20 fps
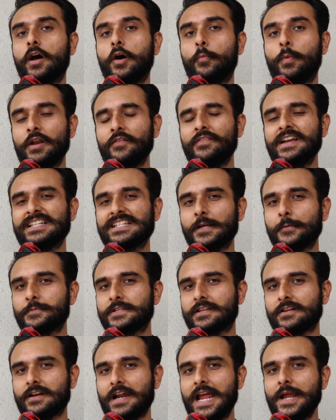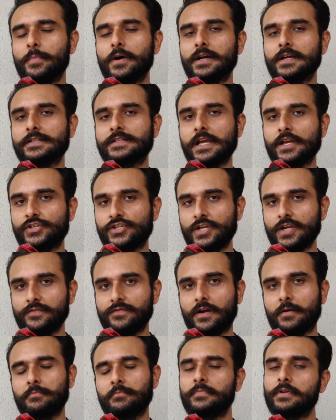One of my subscribers,
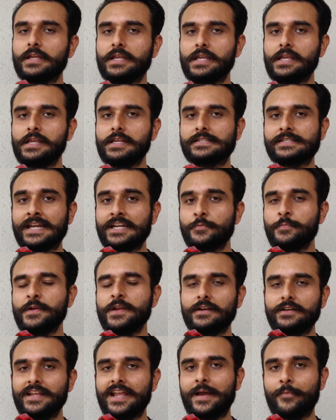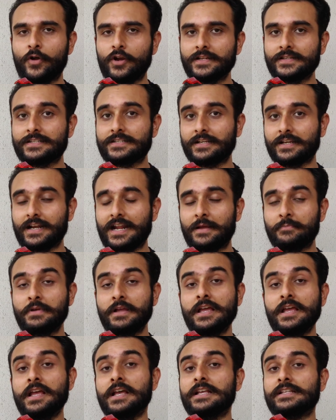Shivam, he sent me a DM on Instagram
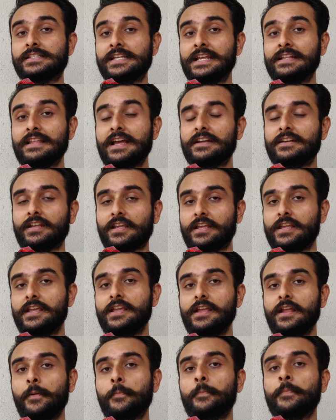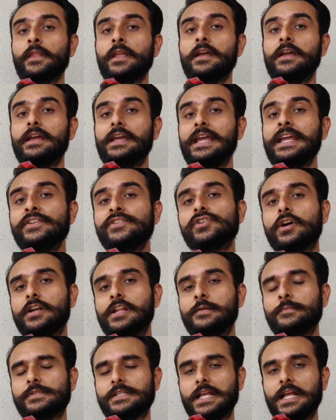saying that he injured
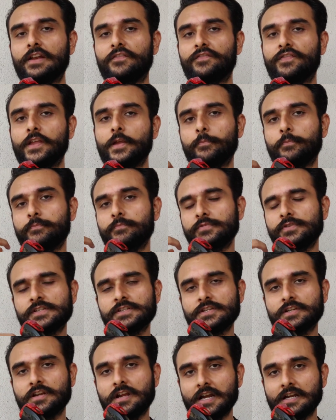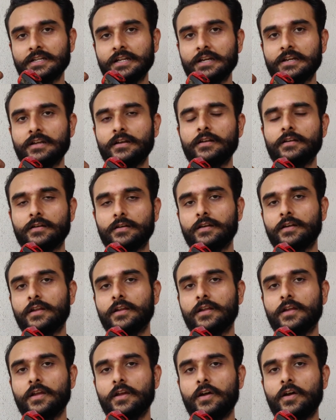himself. He just cut a little
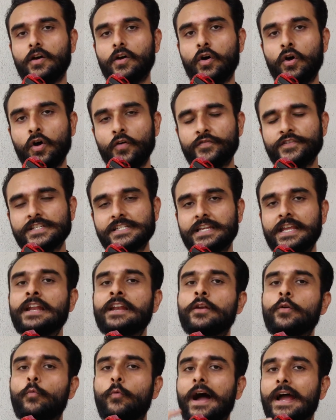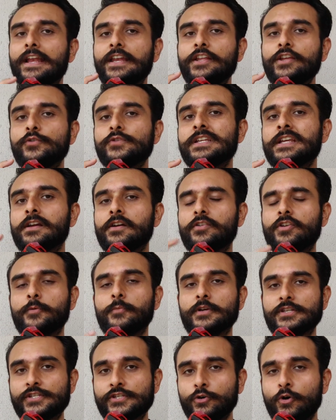of his skin while using a
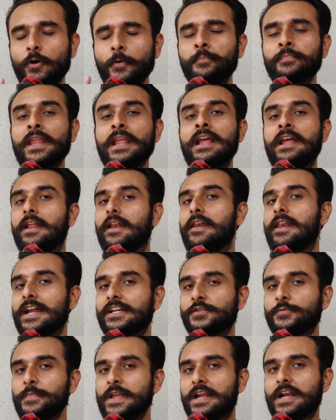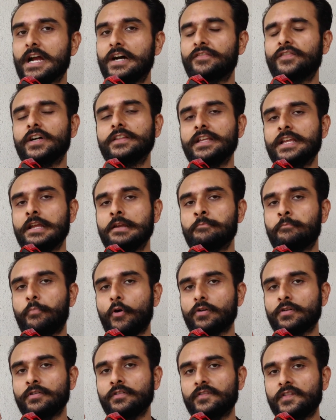trimmer. So let me cover the
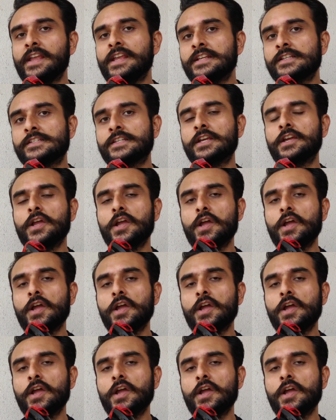important things